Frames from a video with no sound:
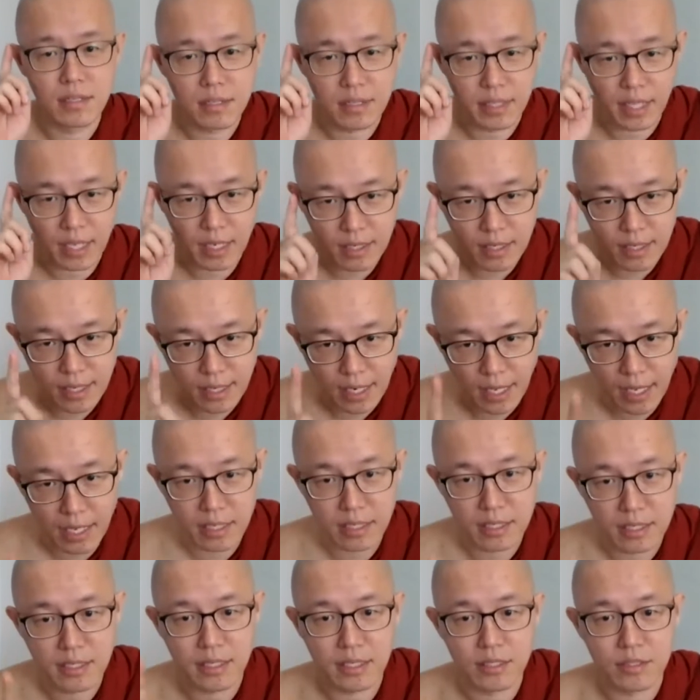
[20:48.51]
that
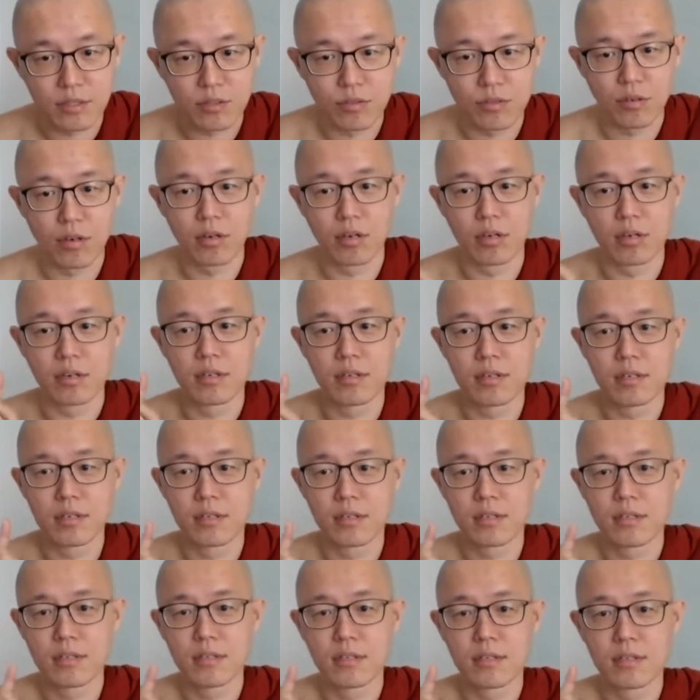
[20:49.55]
lying is wrong,
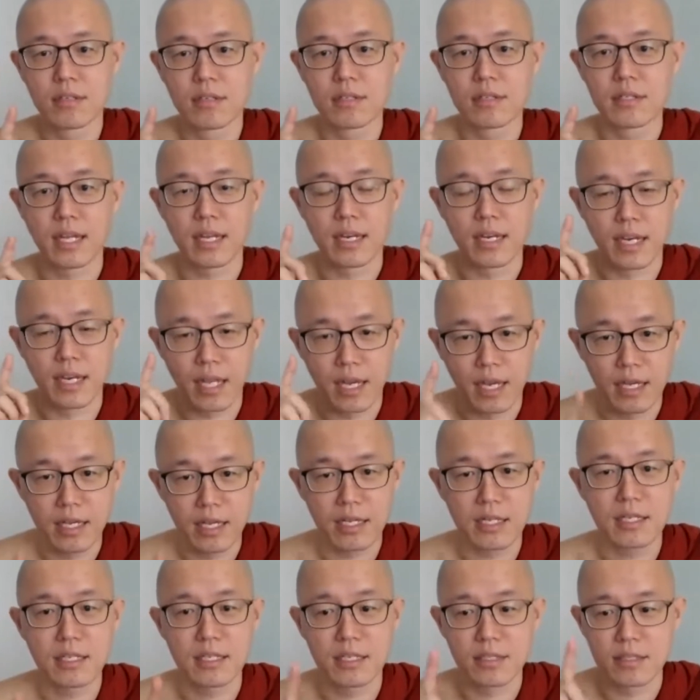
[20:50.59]
that
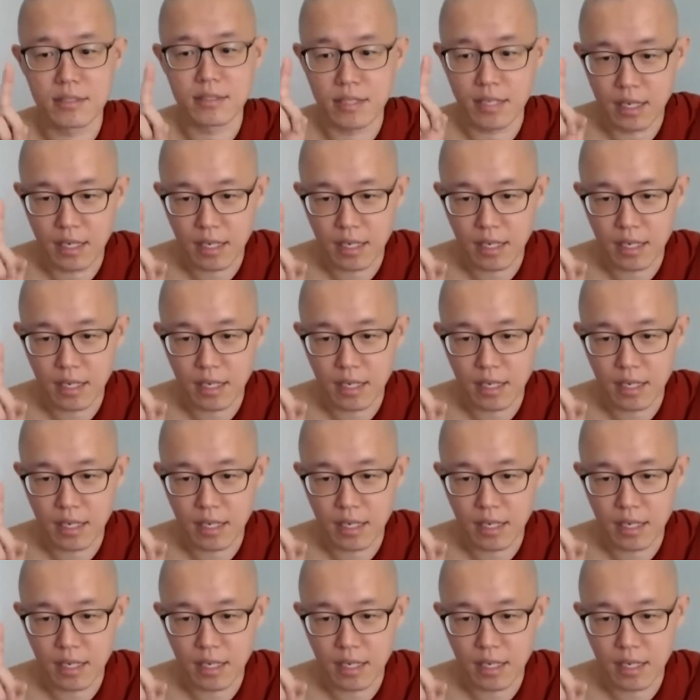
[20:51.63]
lying is